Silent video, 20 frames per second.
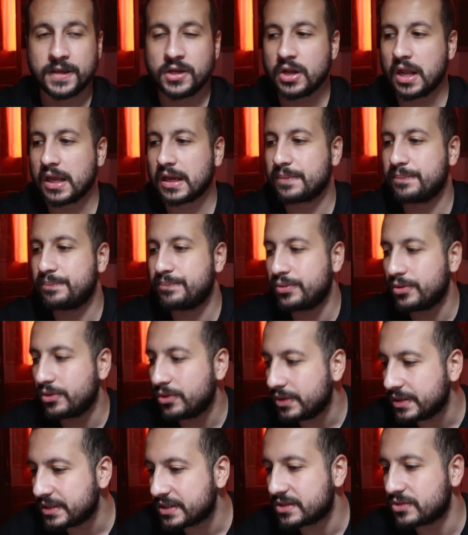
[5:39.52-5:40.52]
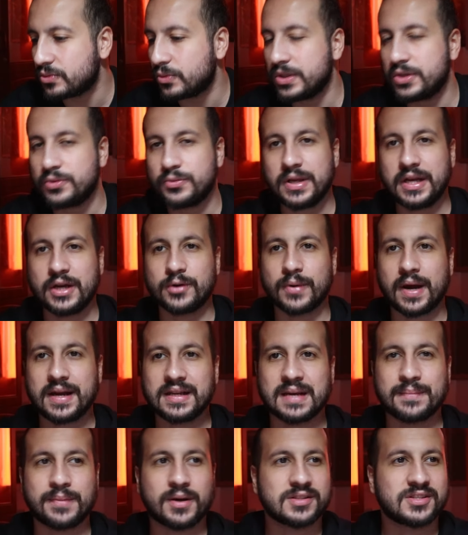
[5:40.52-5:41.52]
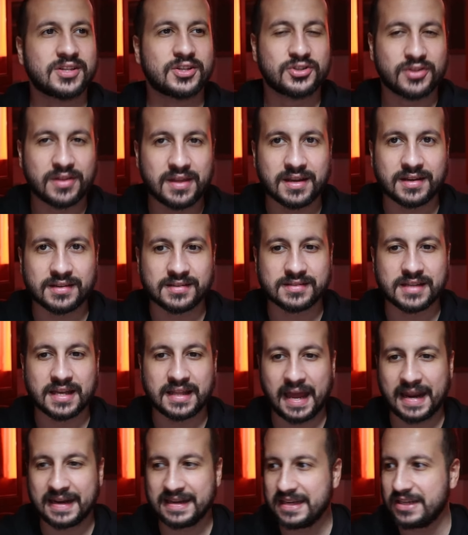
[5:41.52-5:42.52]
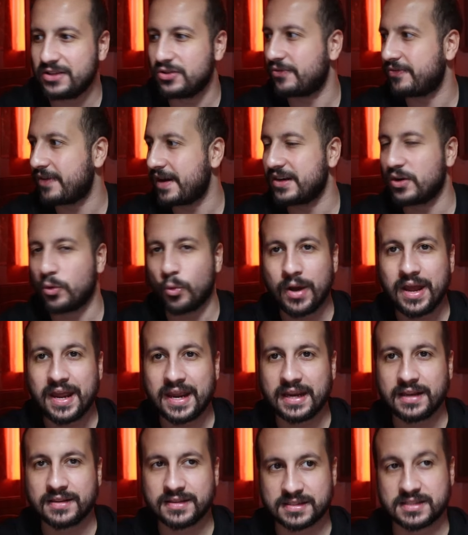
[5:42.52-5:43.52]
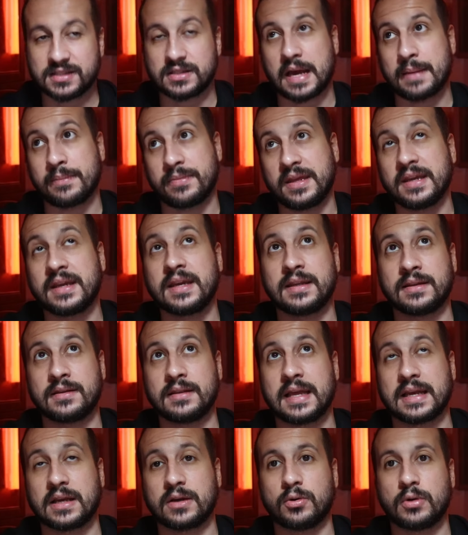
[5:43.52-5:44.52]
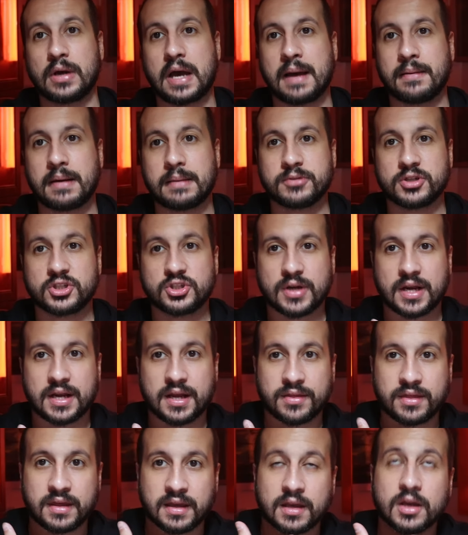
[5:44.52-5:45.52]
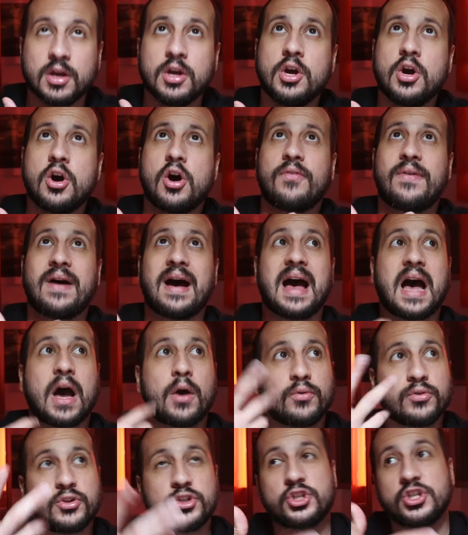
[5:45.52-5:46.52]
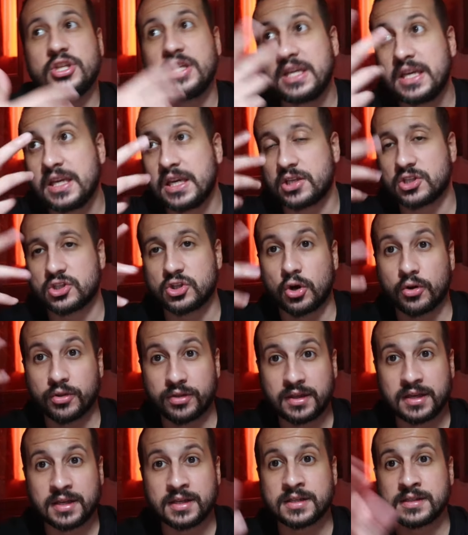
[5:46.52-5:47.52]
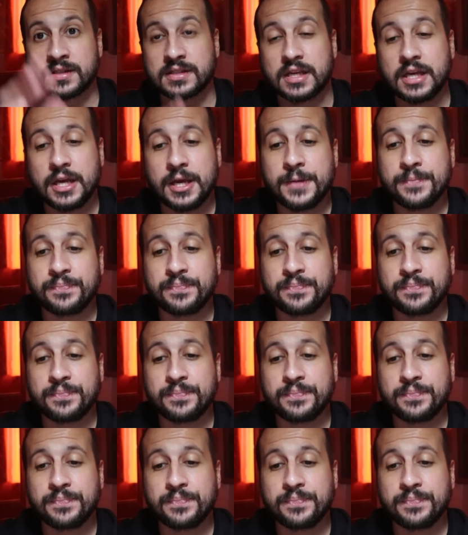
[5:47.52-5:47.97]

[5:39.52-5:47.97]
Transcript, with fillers: you know like poets wouldn't really write about such things and i need to find a way this is i'm thinking like i'm just trying to think of how she saw things